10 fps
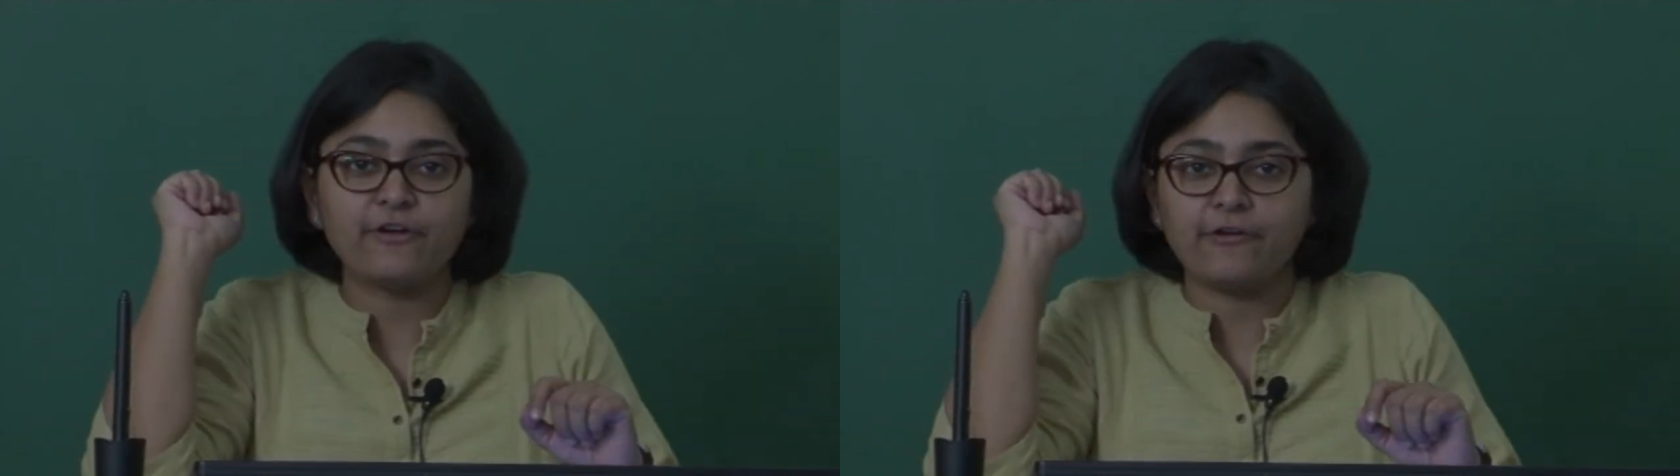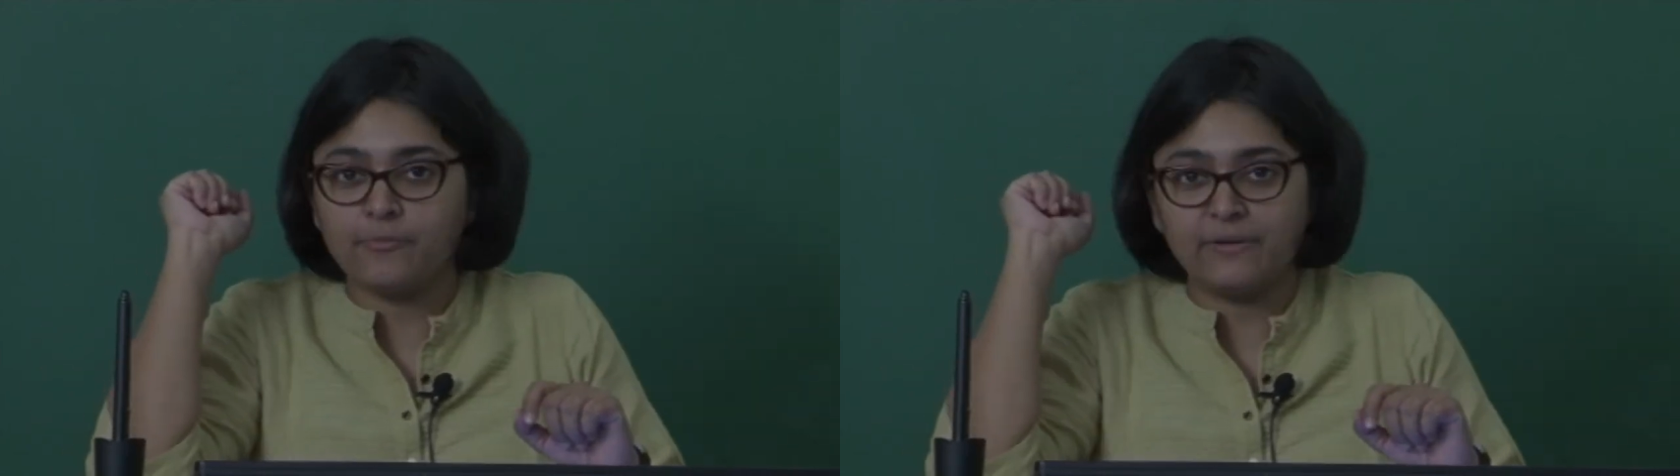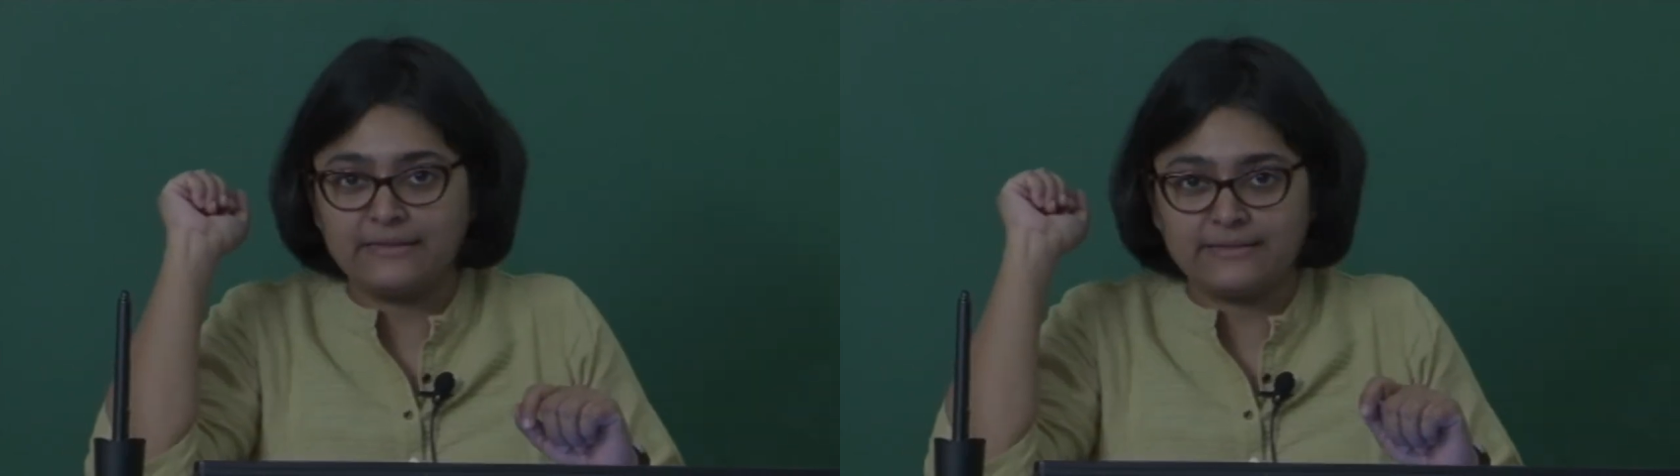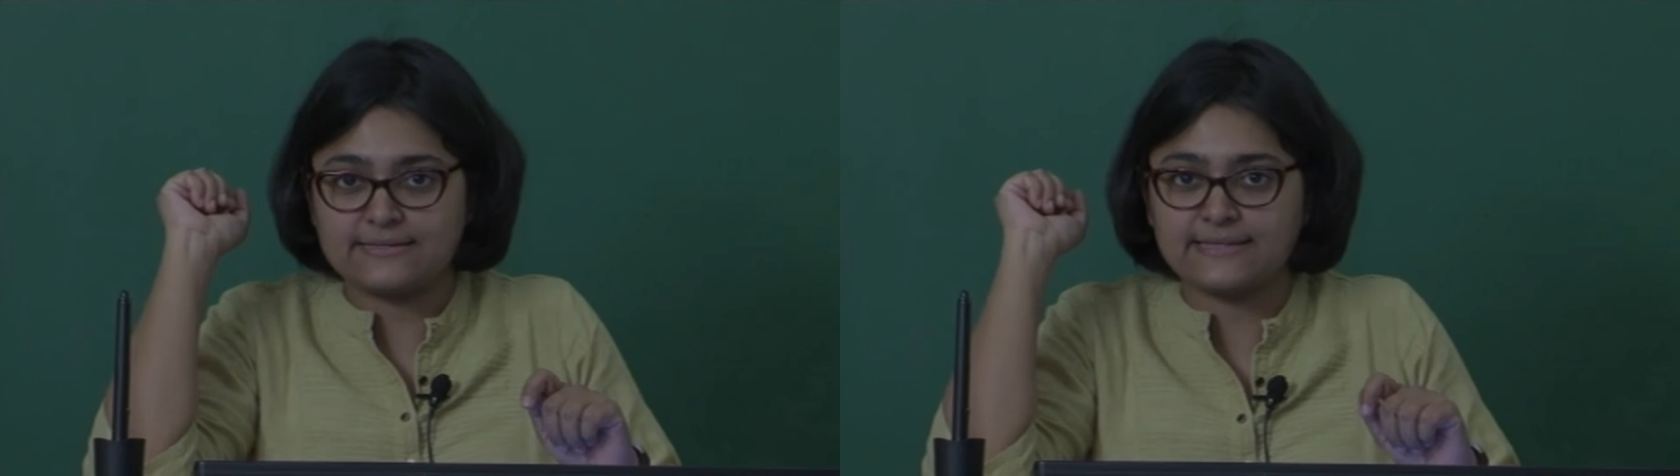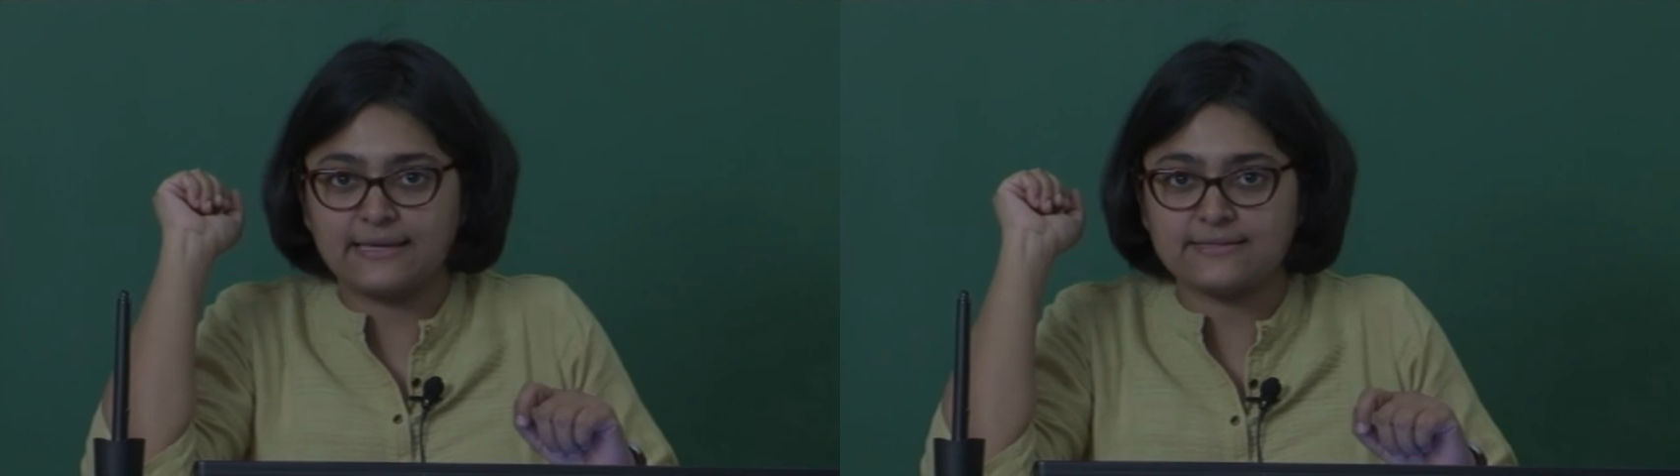variable in
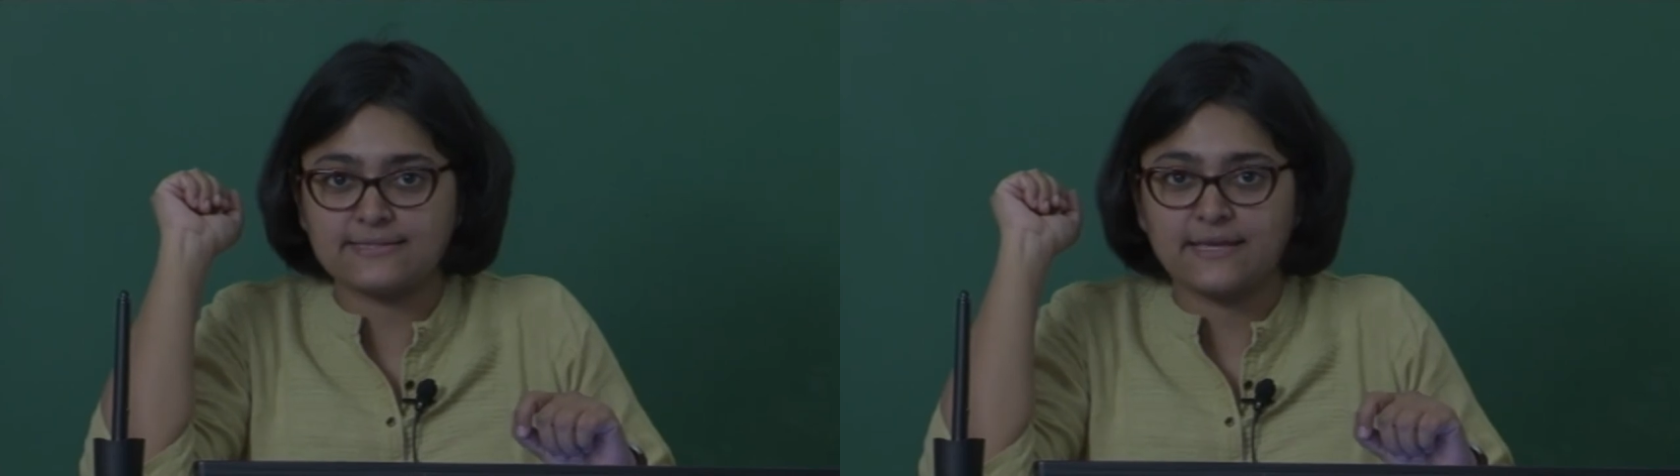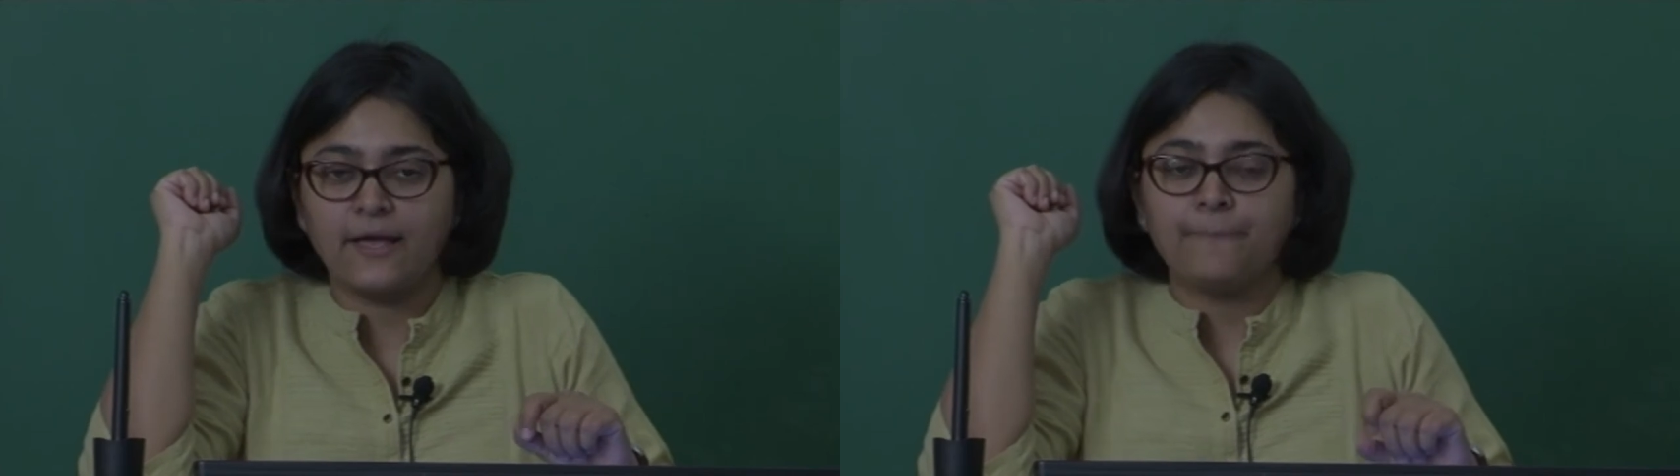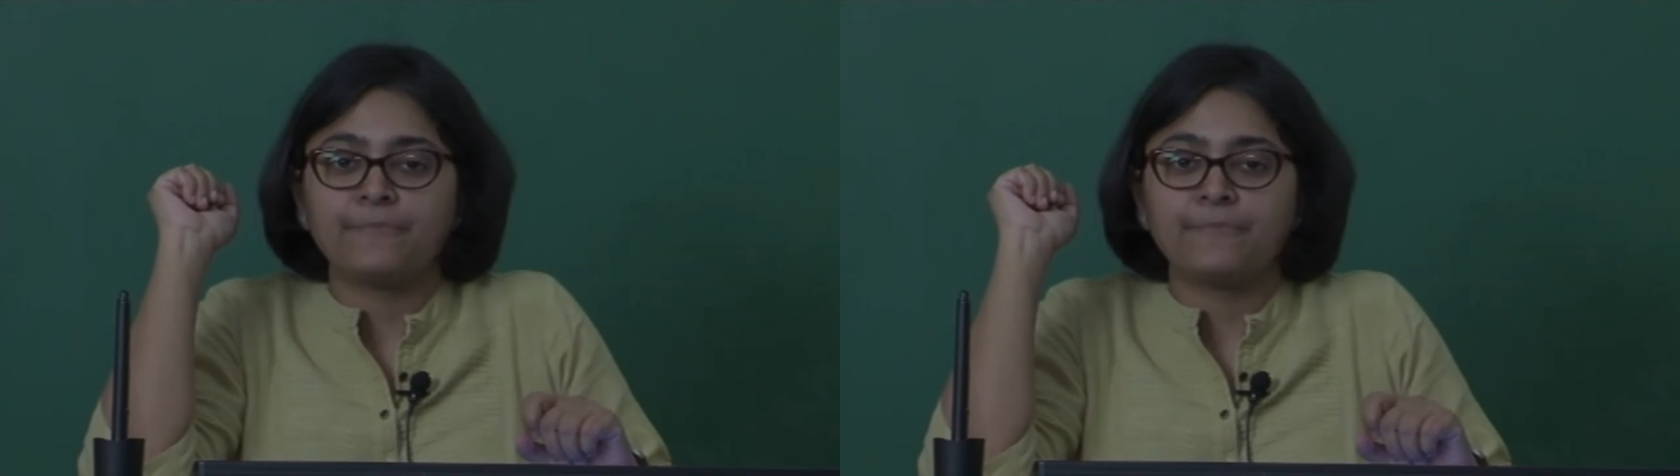this case,